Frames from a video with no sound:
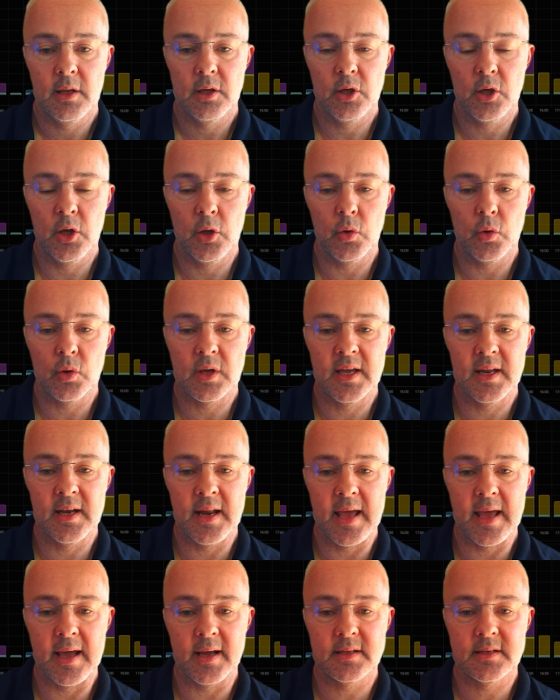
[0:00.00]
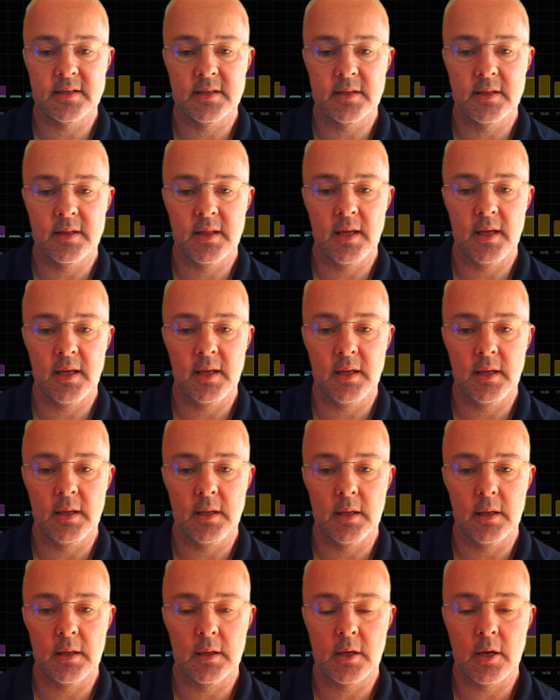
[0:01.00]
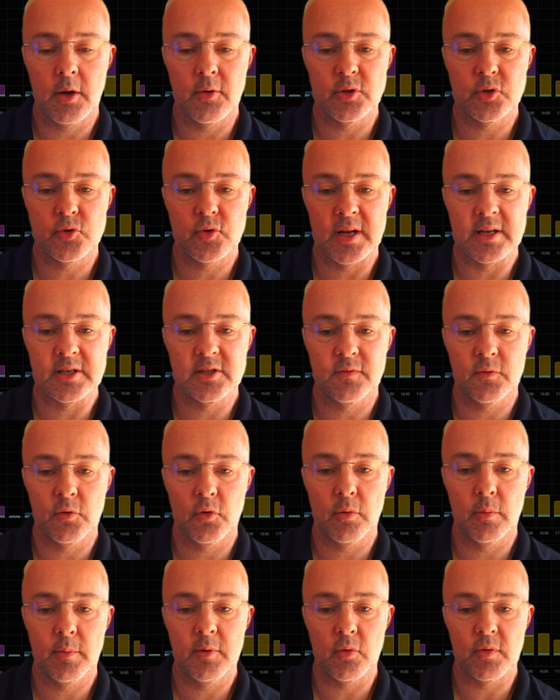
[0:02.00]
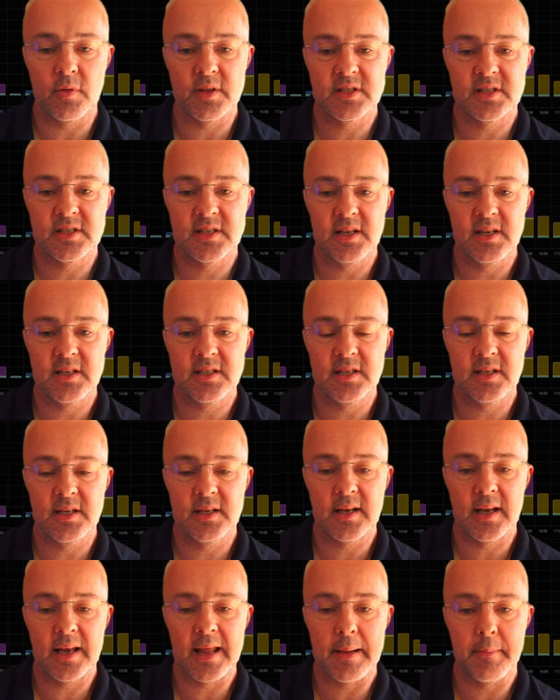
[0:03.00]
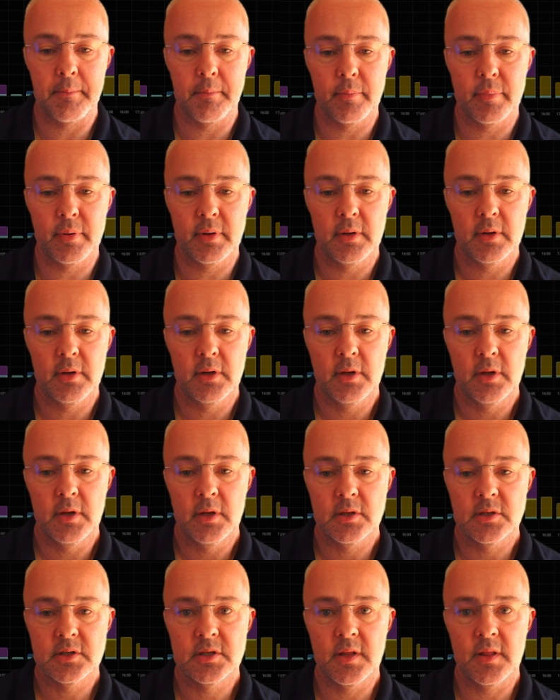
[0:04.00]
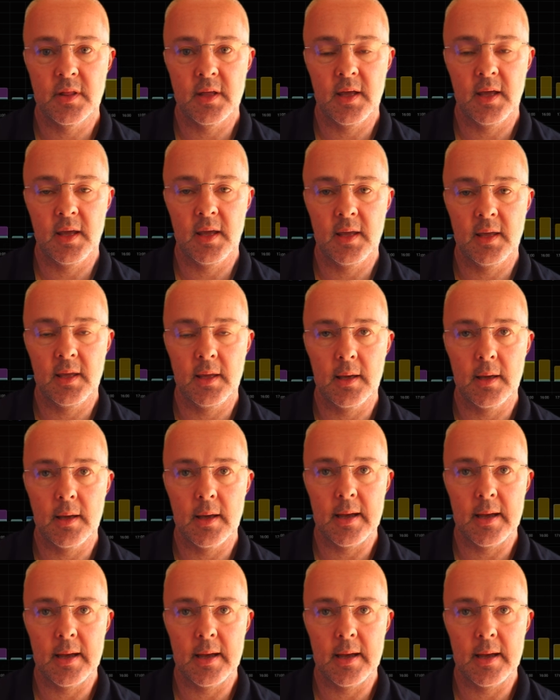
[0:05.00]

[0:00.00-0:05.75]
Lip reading: you connect the current transformer or the CT clamp to the